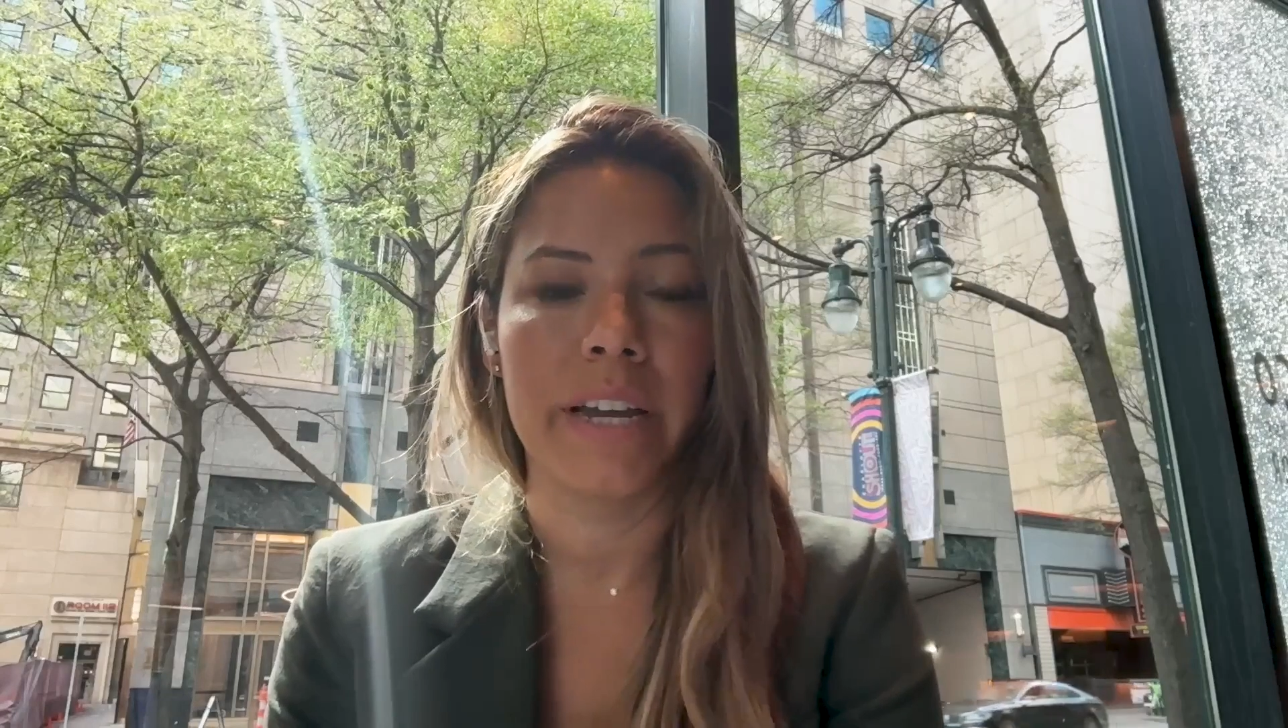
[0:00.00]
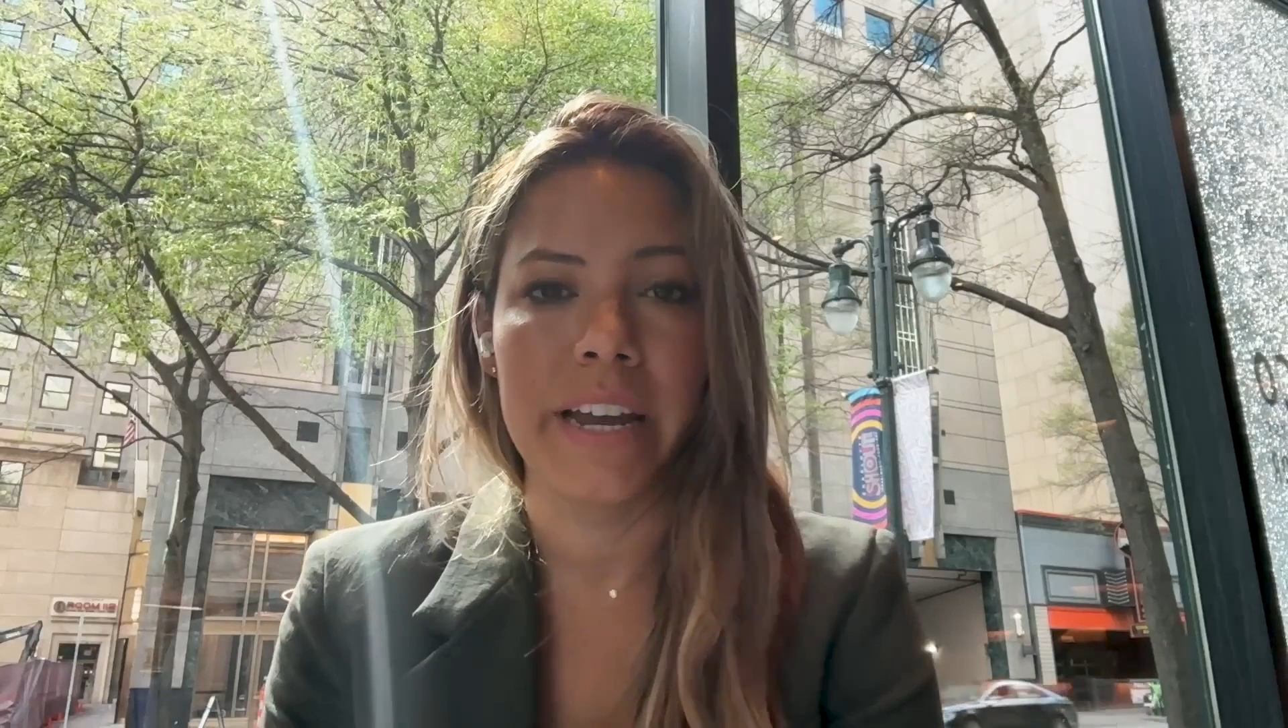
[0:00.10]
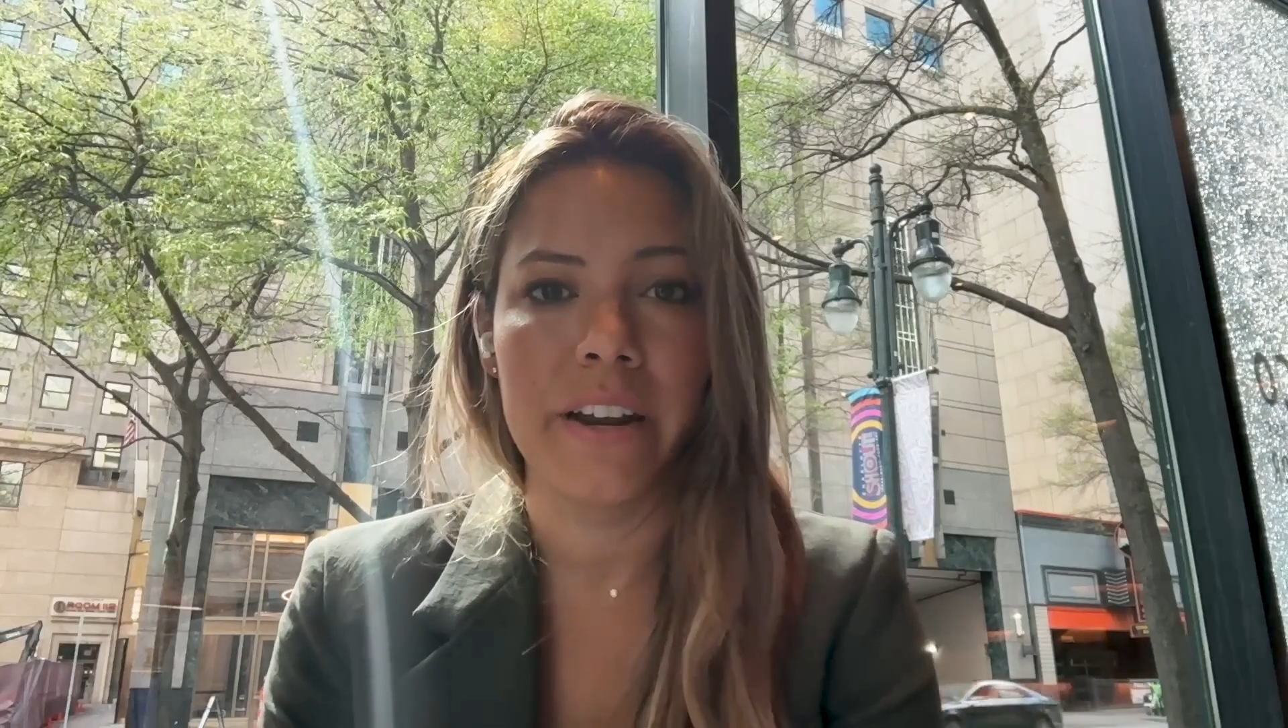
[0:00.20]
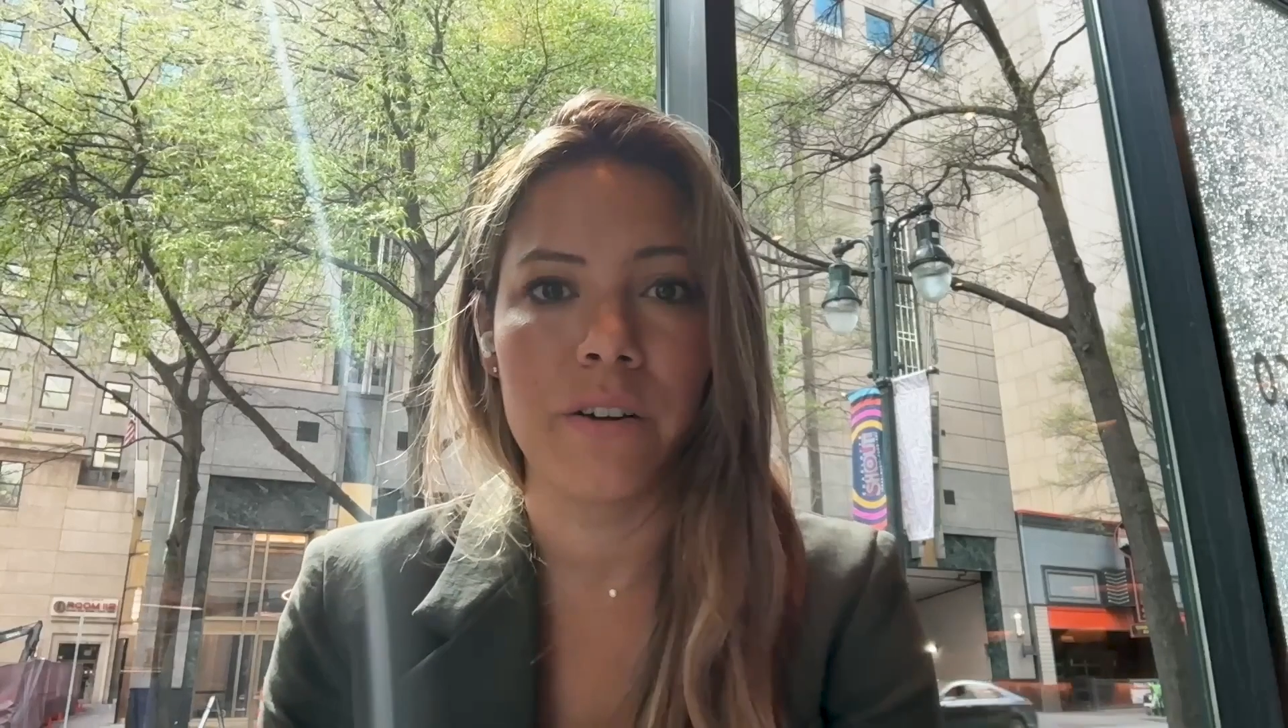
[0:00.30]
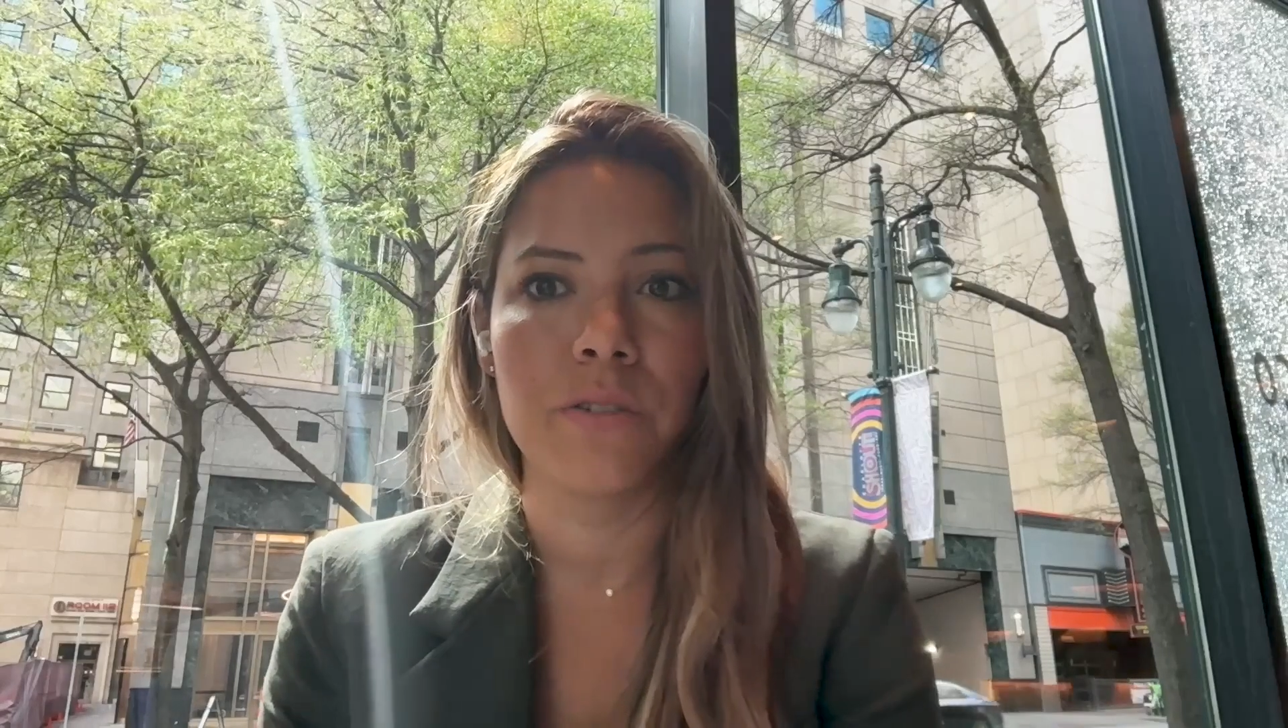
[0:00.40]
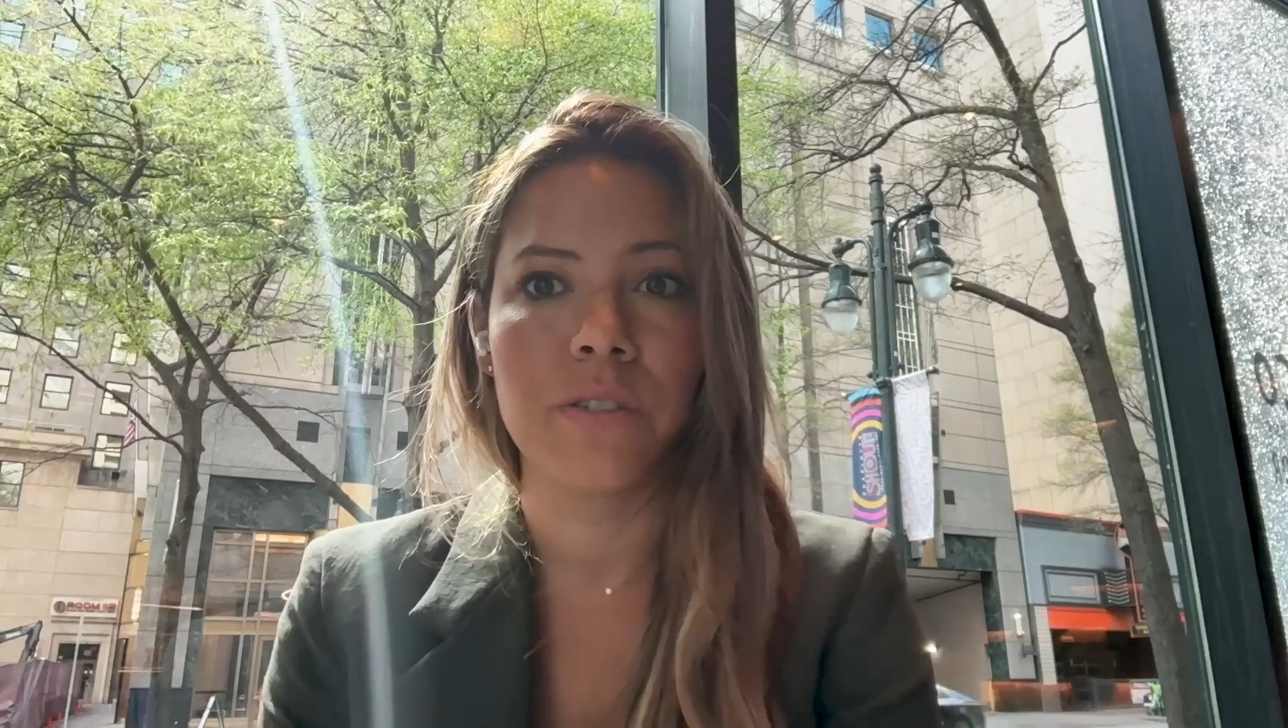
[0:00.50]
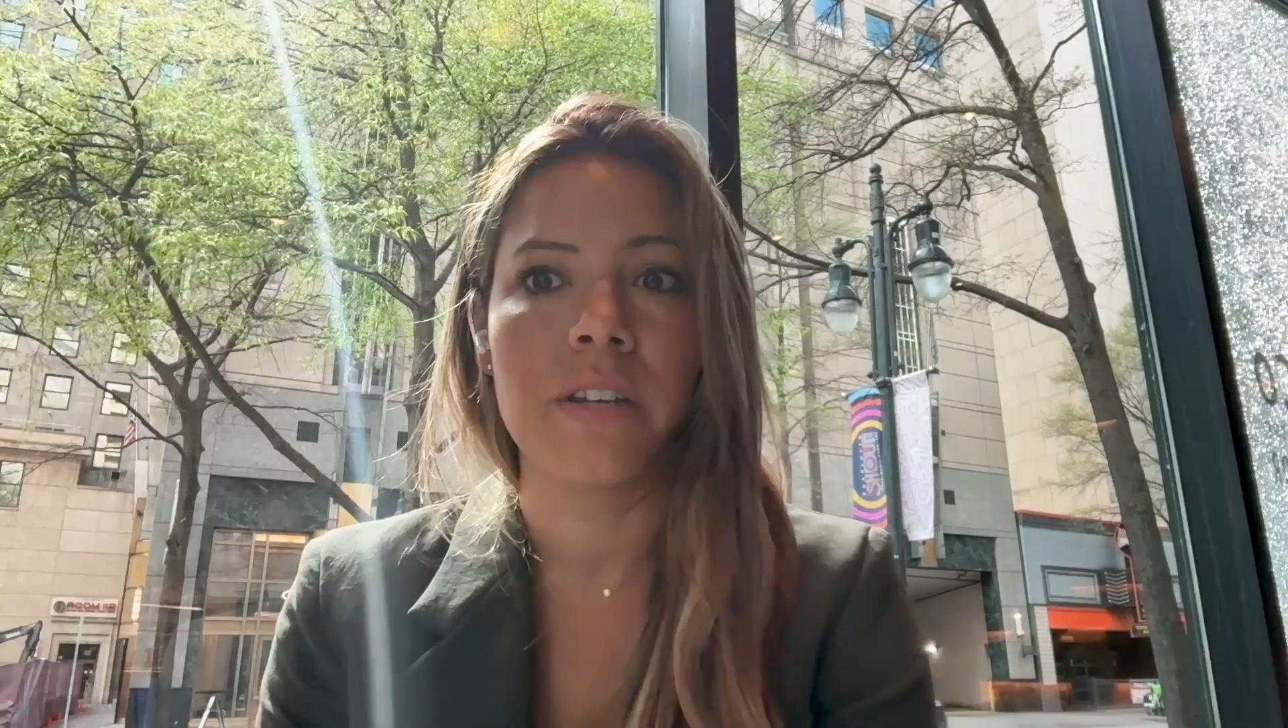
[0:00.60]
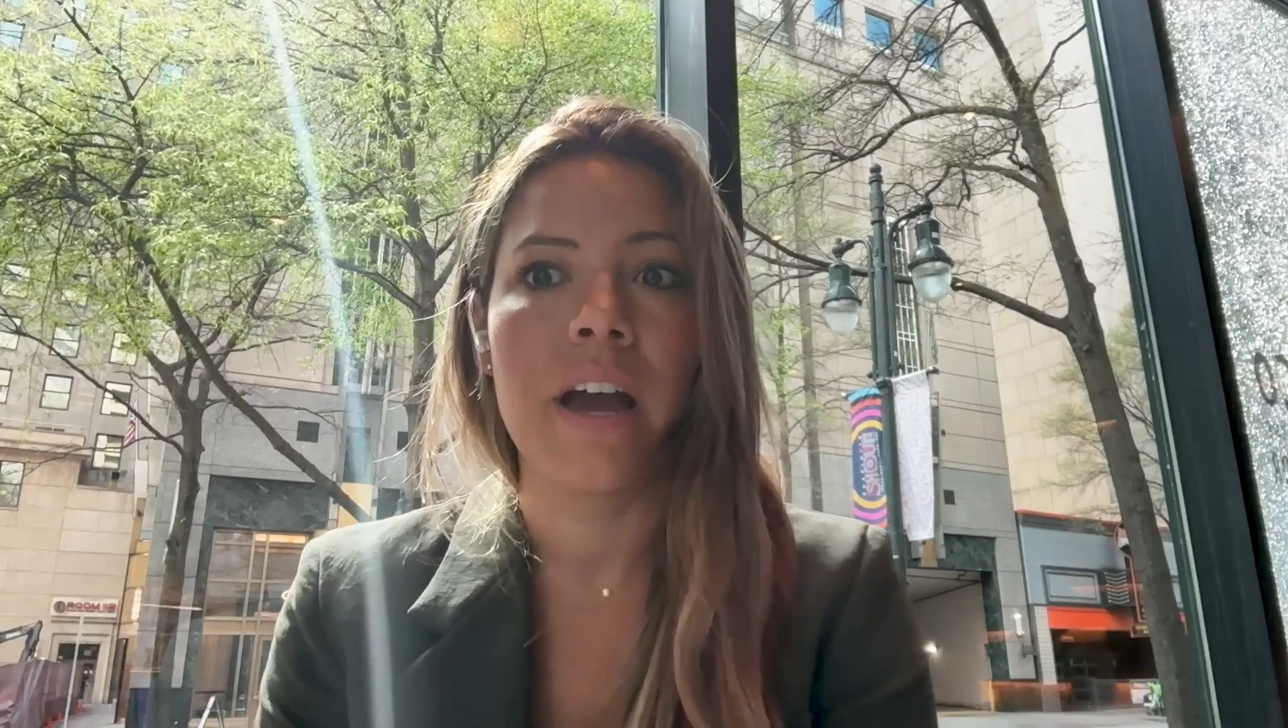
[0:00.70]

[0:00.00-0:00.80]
kiddos